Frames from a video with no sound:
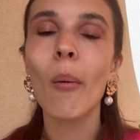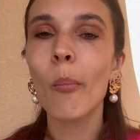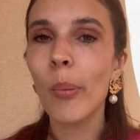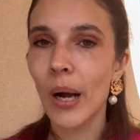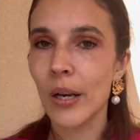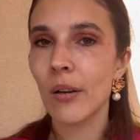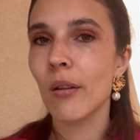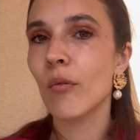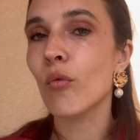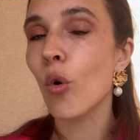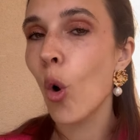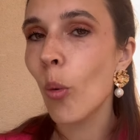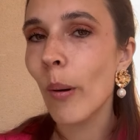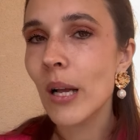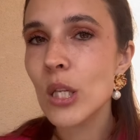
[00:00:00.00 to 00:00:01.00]
But
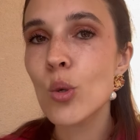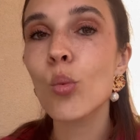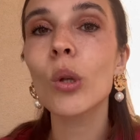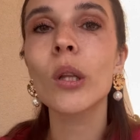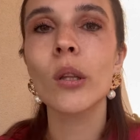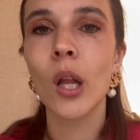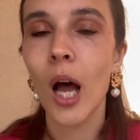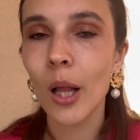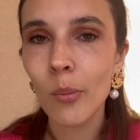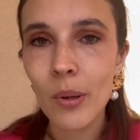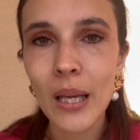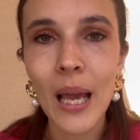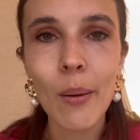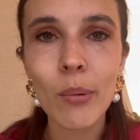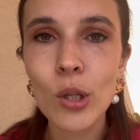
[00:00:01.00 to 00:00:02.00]
robots will not
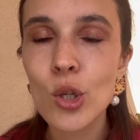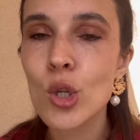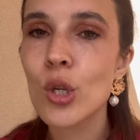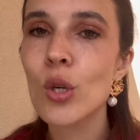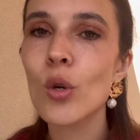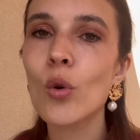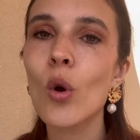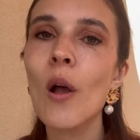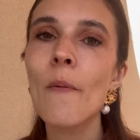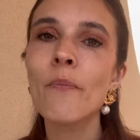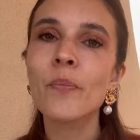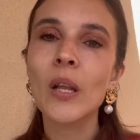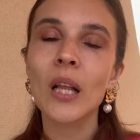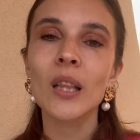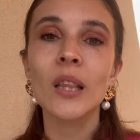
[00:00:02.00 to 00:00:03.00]
be able to
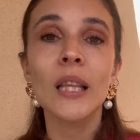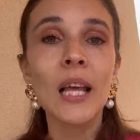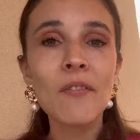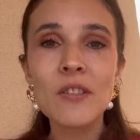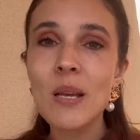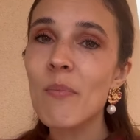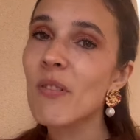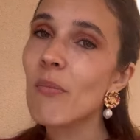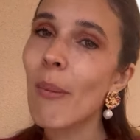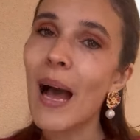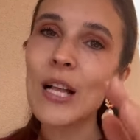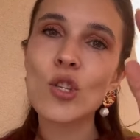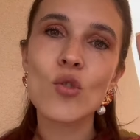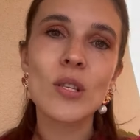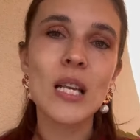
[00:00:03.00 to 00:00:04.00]
lift up the
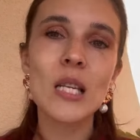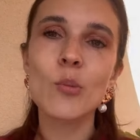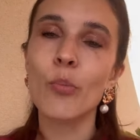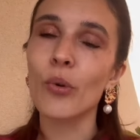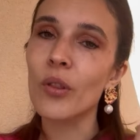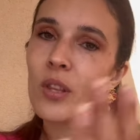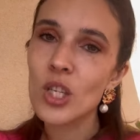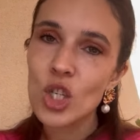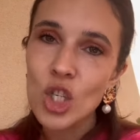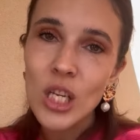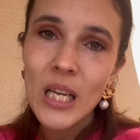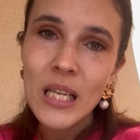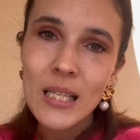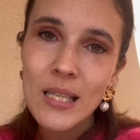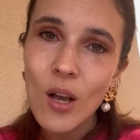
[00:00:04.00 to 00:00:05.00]
mattresses, put the
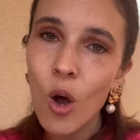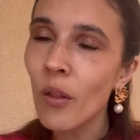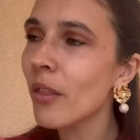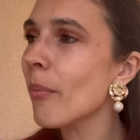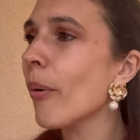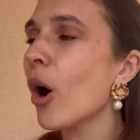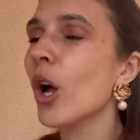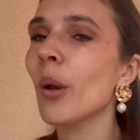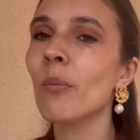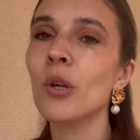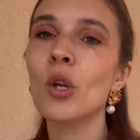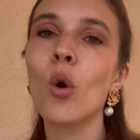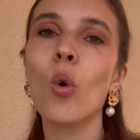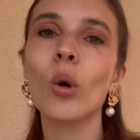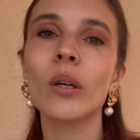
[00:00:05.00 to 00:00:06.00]
sheets on the bottom,
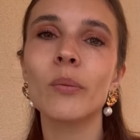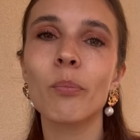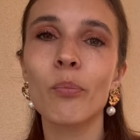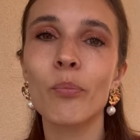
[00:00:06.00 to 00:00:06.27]
you know,